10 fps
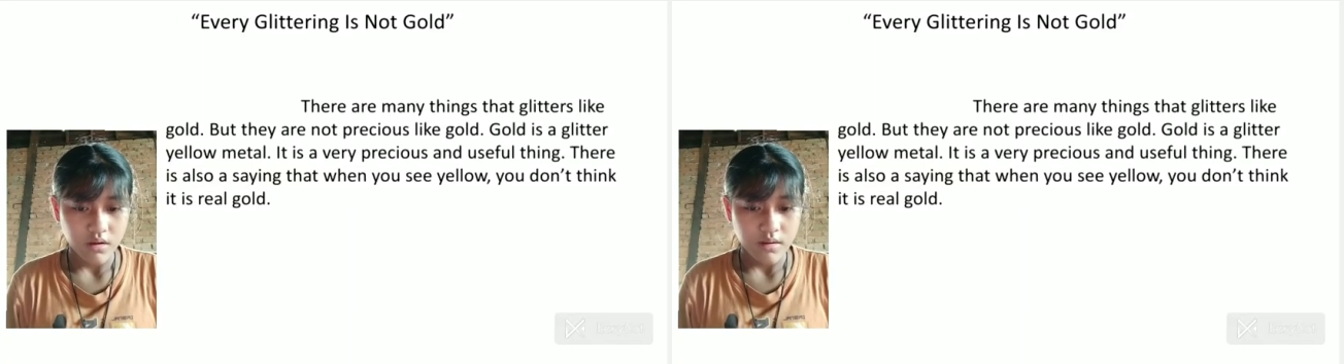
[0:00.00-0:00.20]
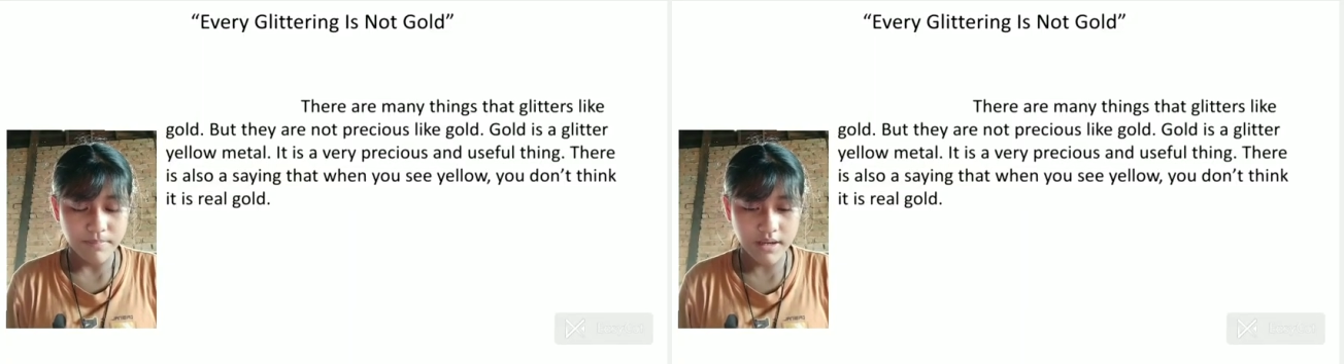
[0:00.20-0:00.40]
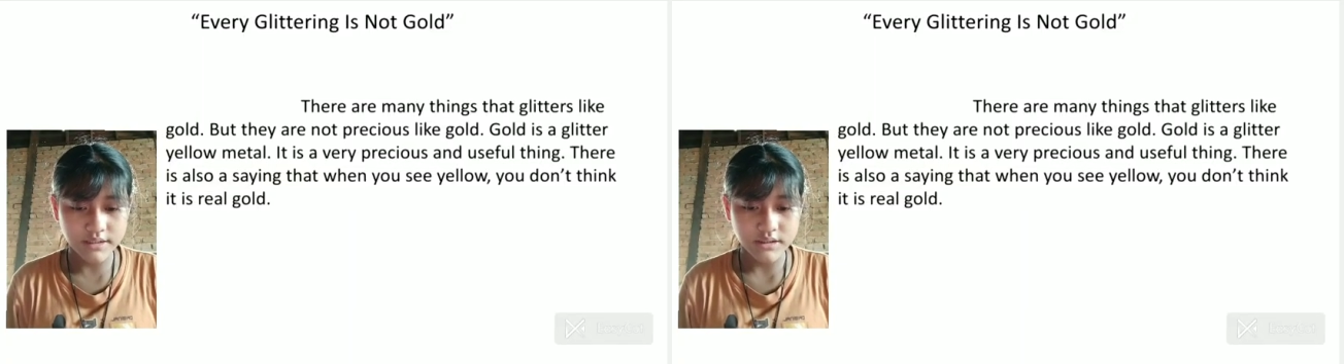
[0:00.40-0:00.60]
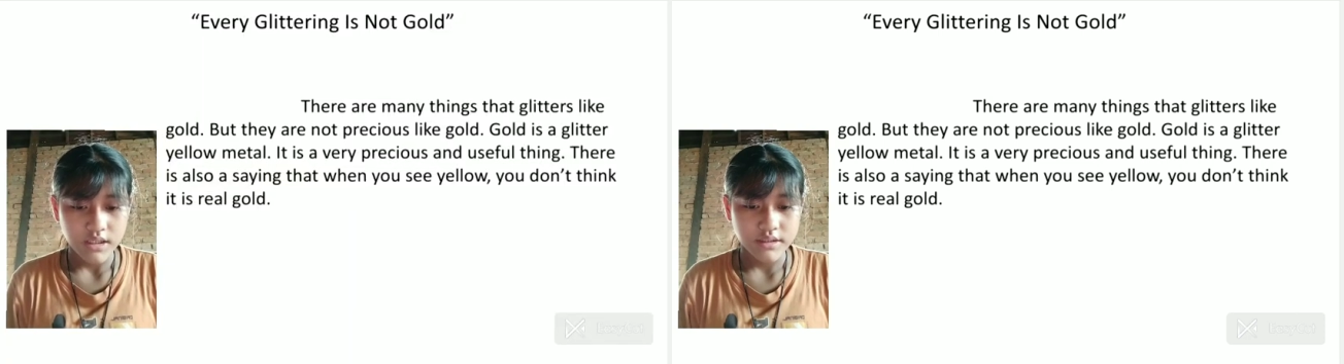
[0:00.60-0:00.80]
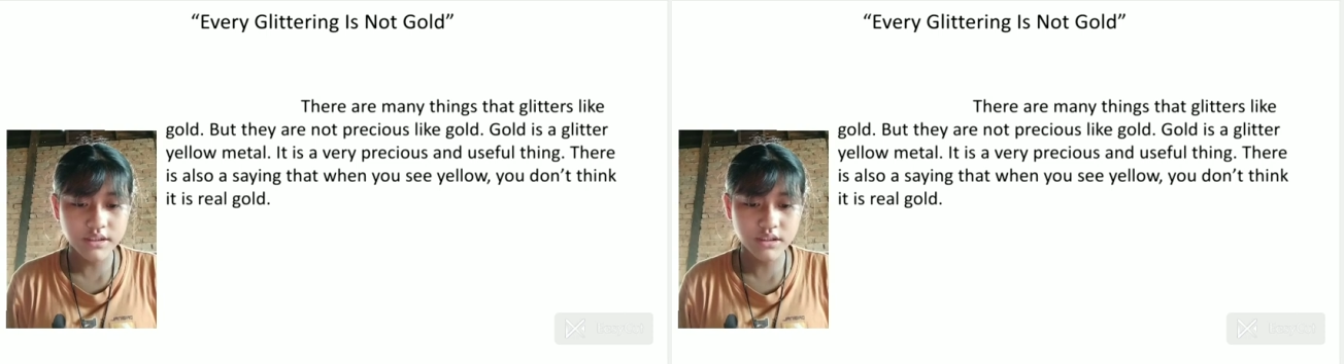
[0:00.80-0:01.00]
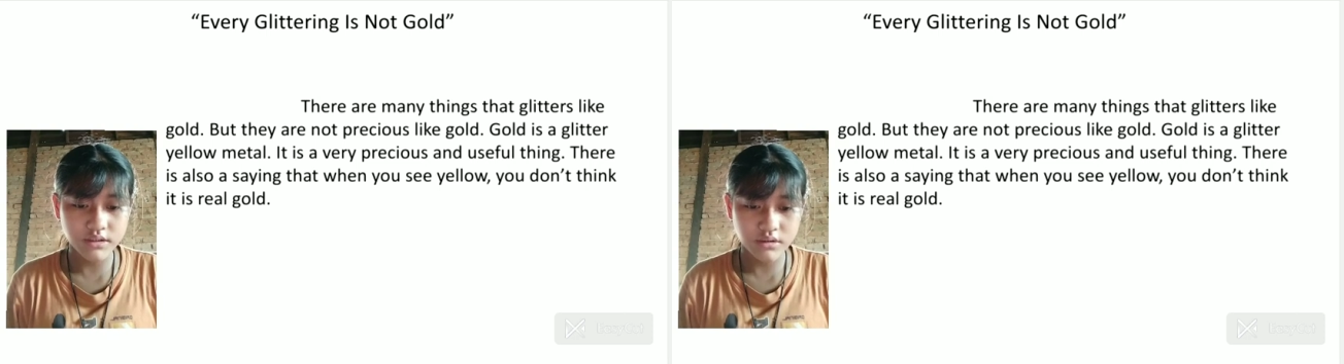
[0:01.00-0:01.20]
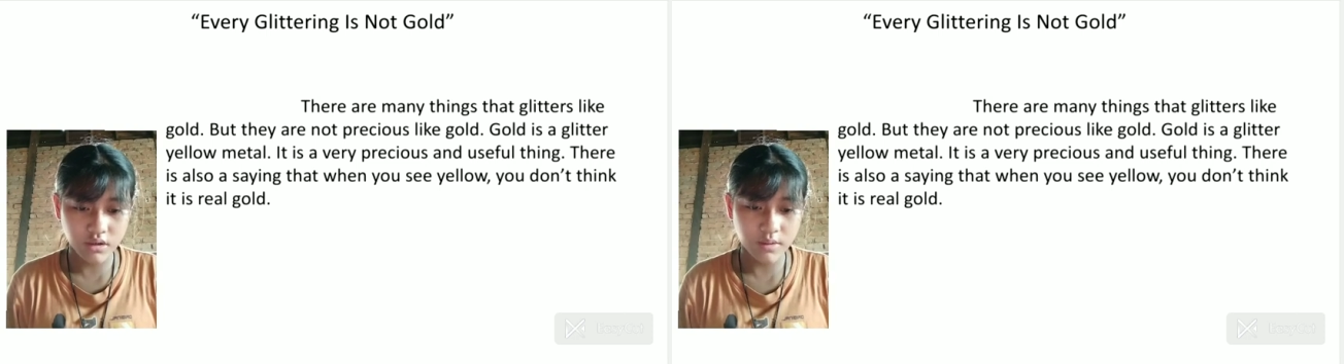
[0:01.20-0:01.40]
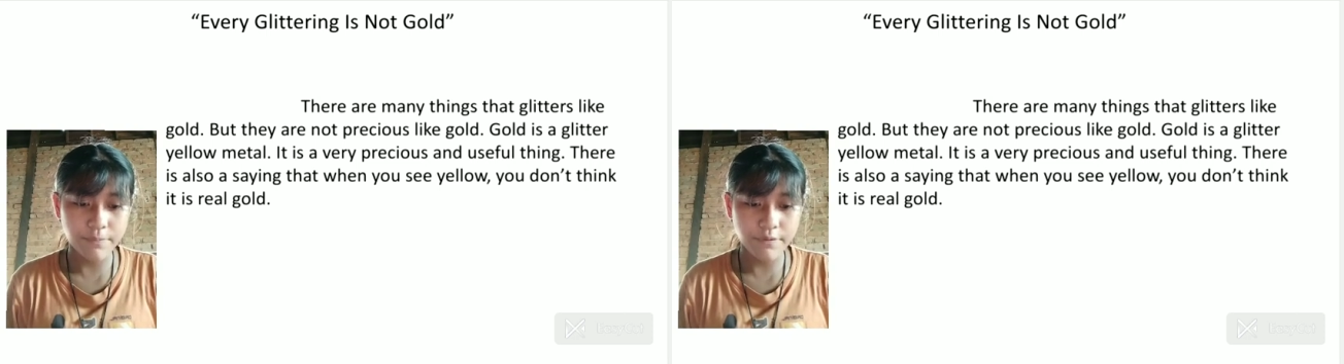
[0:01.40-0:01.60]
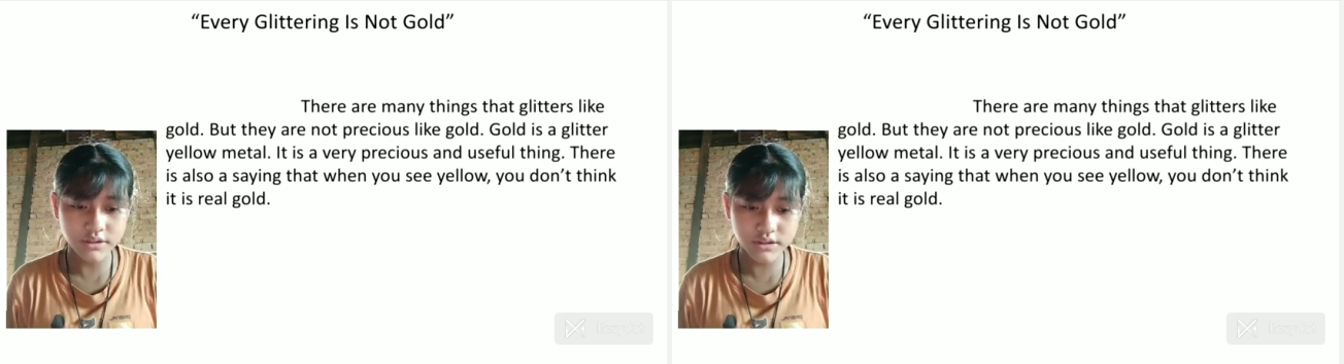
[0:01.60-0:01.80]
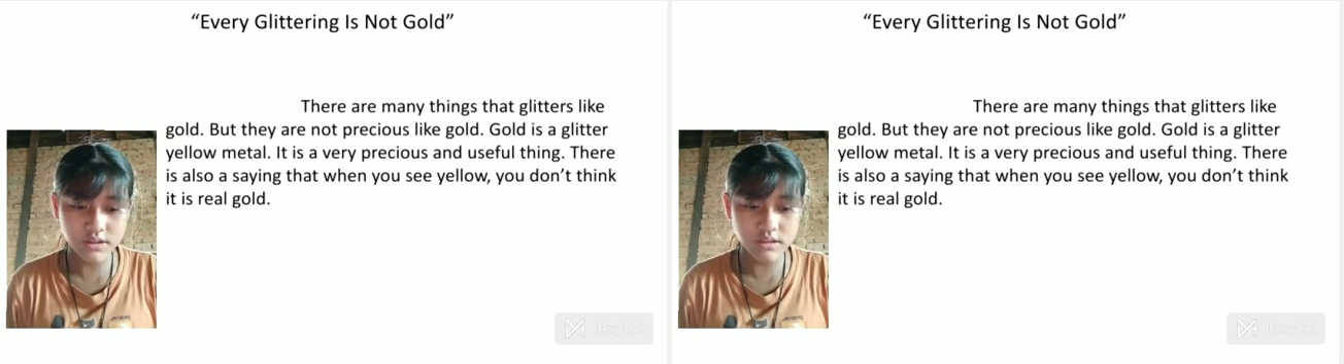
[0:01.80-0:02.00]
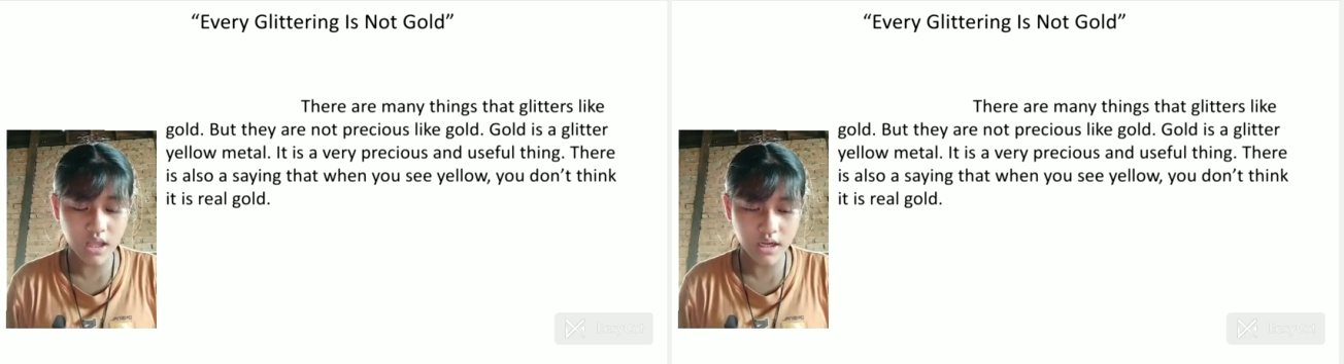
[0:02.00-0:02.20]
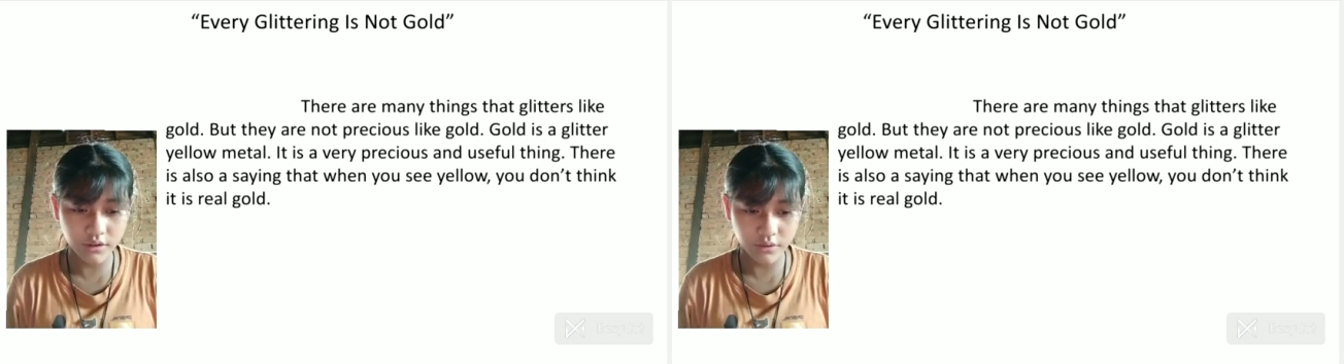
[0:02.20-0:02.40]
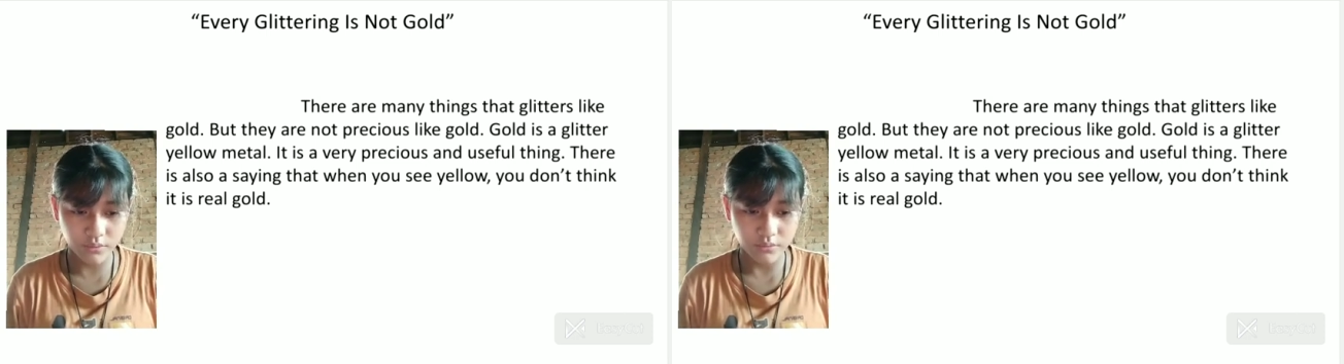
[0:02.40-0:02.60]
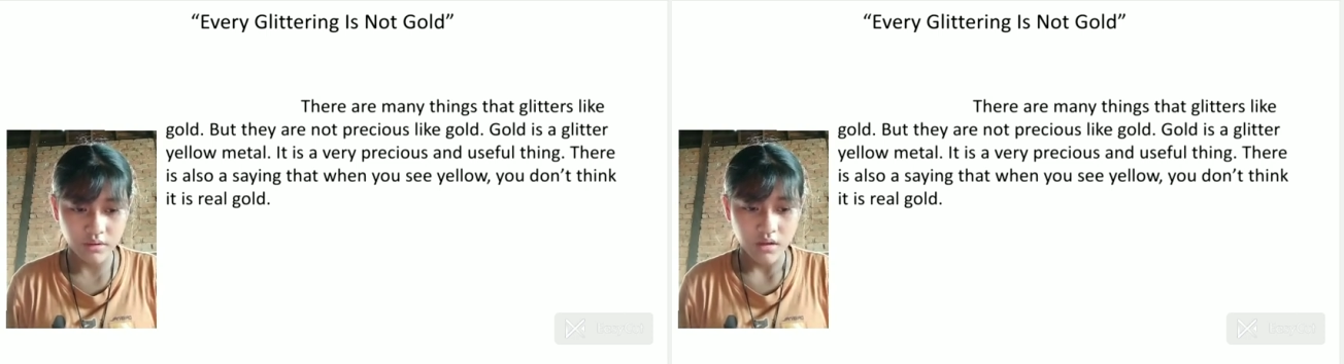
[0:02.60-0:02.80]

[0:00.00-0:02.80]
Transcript: but they are not precious like gold.